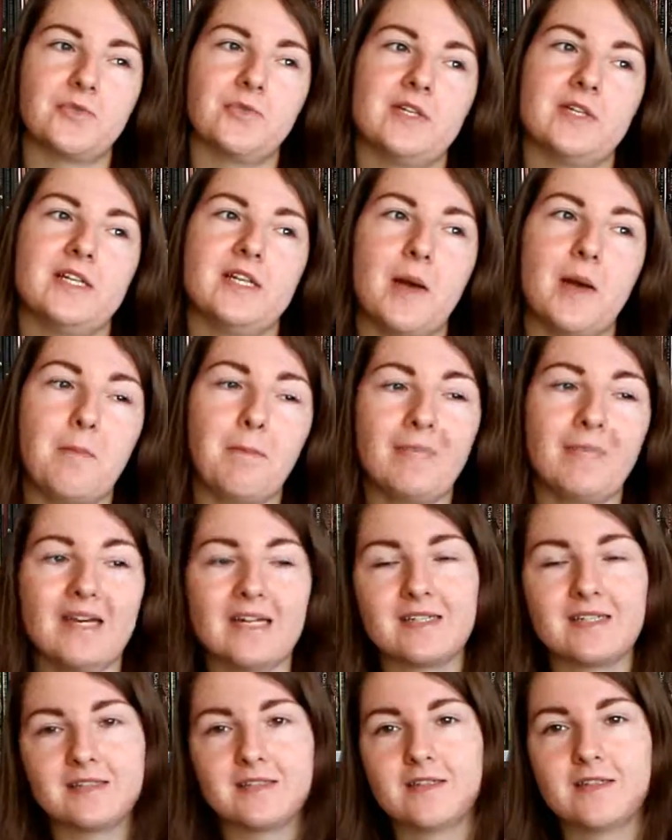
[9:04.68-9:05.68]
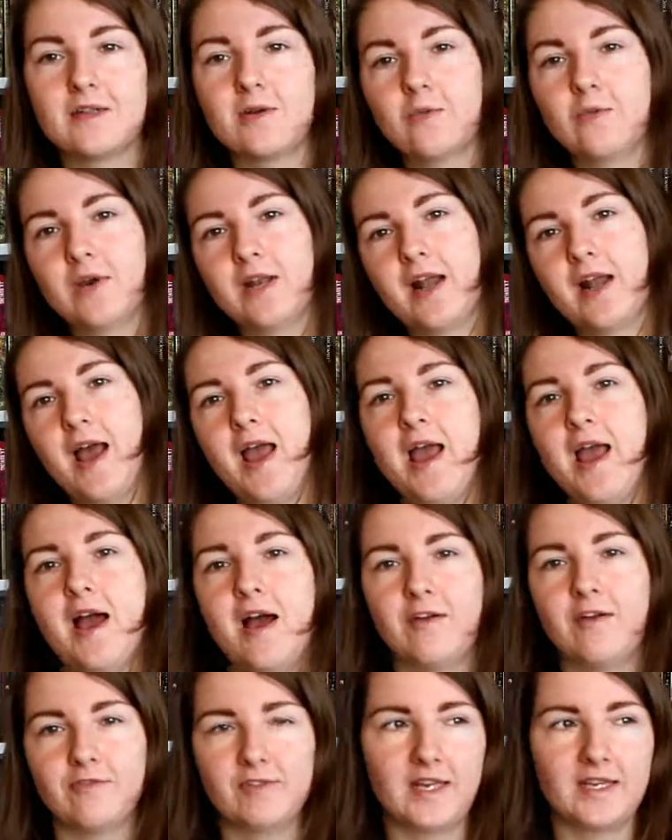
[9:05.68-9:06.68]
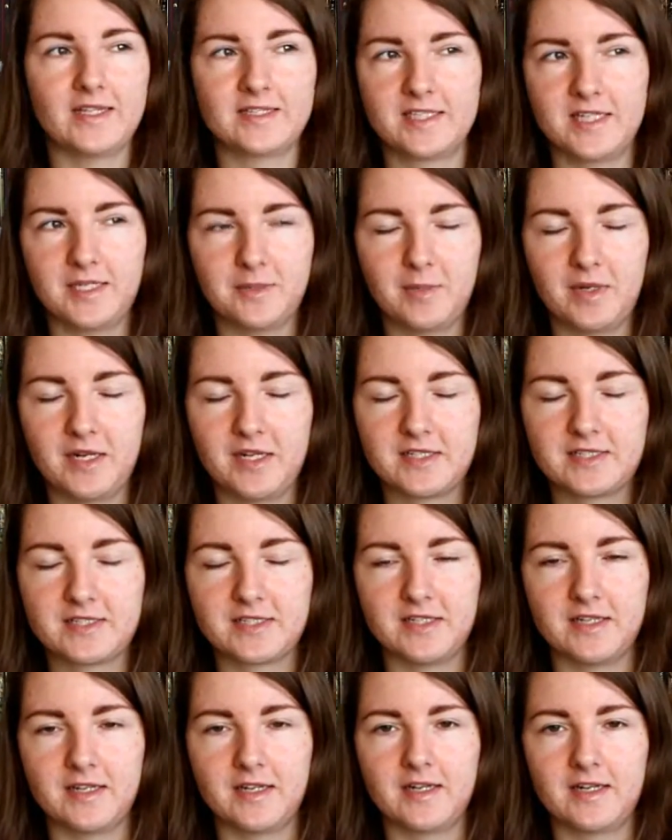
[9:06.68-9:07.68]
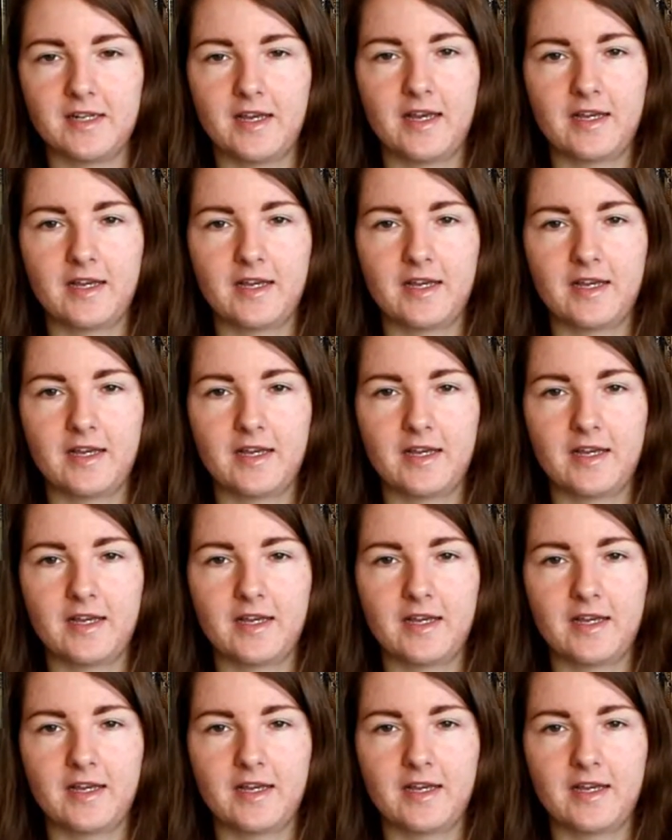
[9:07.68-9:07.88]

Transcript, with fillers: to read a bit when I have like 10 minutes and then